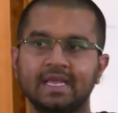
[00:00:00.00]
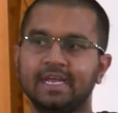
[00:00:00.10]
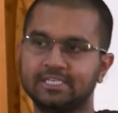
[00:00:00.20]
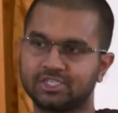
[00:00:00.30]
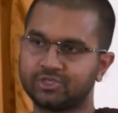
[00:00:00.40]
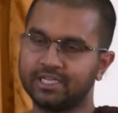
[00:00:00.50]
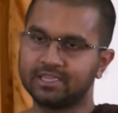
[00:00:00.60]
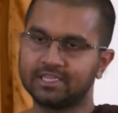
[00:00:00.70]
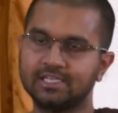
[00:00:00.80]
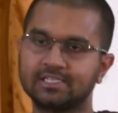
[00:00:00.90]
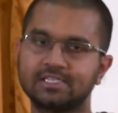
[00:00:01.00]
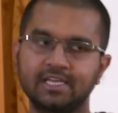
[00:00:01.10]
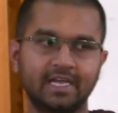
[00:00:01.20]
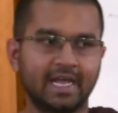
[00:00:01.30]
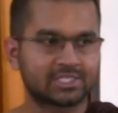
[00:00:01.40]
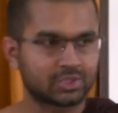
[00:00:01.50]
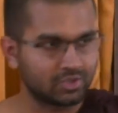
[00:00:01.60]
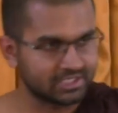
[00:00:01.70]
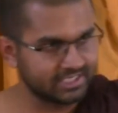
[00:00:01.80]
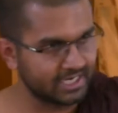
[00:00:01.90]
It strengthens the
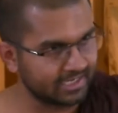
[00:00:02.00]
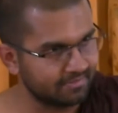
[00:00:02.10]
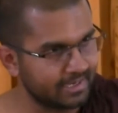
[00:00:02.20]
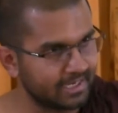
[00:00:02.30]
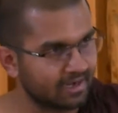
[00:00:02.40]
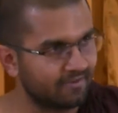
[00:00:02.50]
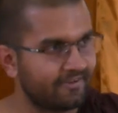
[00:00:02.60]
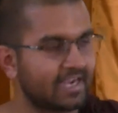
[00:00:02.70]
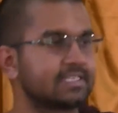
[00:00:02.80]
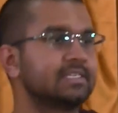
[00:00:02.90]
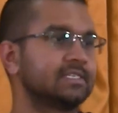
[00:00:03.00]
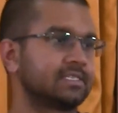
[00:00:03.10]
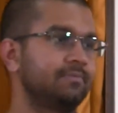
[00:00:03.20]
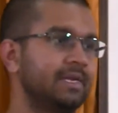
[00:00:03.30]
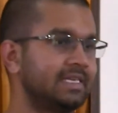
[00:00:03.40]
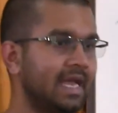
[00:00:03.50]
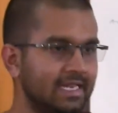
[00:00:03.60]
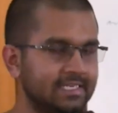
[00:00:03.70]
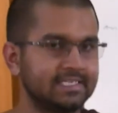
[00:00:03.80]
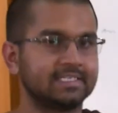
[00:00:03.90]
associated mental factors,
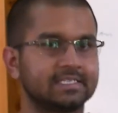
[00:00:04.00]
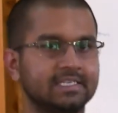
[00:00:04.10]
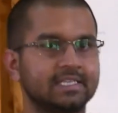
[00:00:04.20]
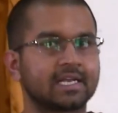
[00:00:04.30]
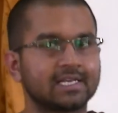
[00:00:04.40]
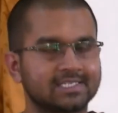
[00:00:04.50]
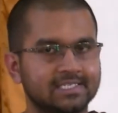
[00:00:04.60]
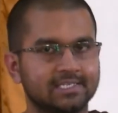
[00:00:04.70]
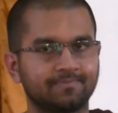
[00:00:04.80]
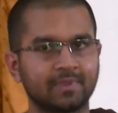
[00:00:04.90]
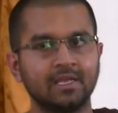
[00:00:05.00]
mentalities in the cluster.